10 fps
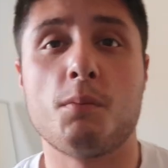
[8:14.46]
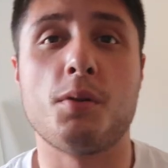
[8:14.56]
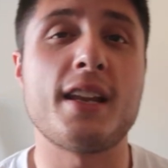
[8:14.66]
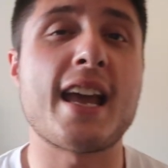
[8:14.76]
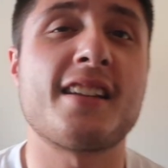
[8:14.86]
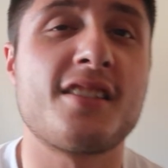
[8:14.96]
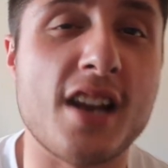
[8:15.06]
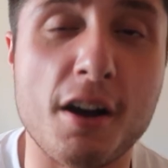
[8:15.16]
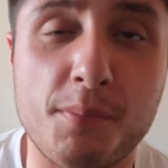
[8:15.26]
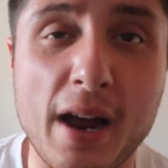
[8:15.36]
But yes,
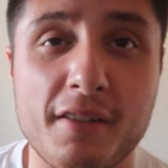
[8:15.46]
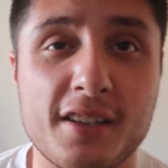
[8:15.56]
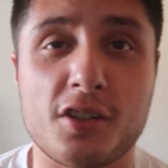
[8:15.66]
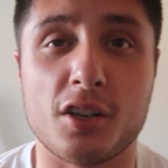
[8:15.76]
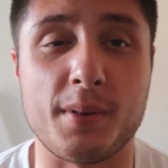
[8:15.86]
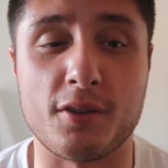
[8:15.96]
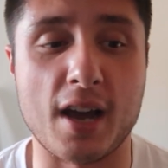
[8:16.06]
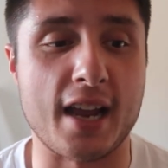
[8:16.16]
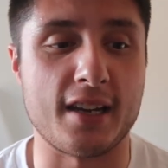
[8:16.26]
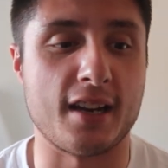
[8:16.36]
no, Bury's going to be
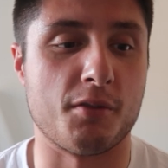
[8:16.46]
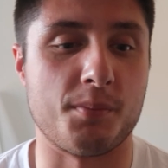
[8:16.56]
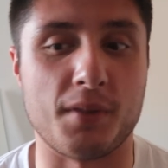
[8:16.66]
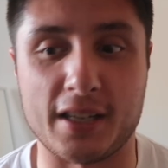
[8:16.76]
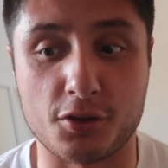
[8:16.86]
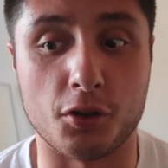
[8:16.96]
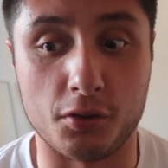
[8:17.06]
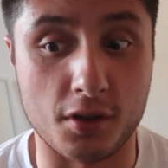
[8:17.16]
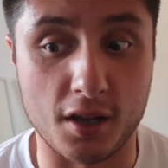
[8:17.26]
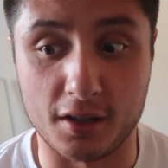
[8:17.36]
great. You know, it's
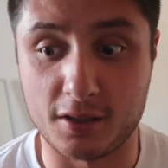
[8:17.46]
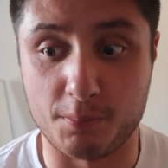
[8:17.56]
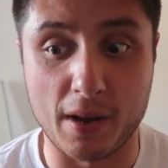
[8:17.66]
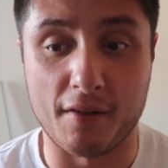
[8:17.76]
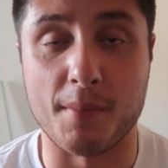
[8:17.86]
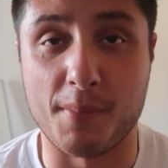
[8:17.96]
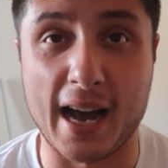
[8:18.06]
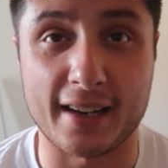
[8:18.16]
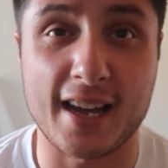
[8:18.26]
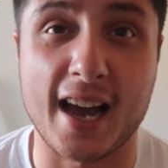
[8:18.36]
good that Bury are
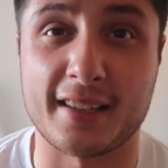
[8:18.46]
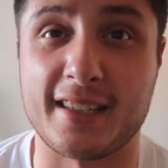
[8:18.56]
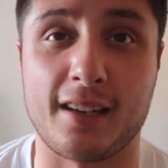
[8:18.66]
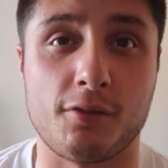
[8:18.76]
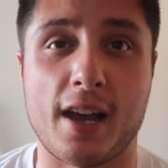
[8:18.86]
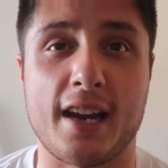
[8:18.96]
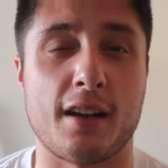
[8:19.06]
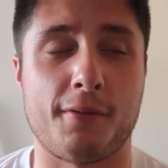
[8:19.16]
back at Gig Lane.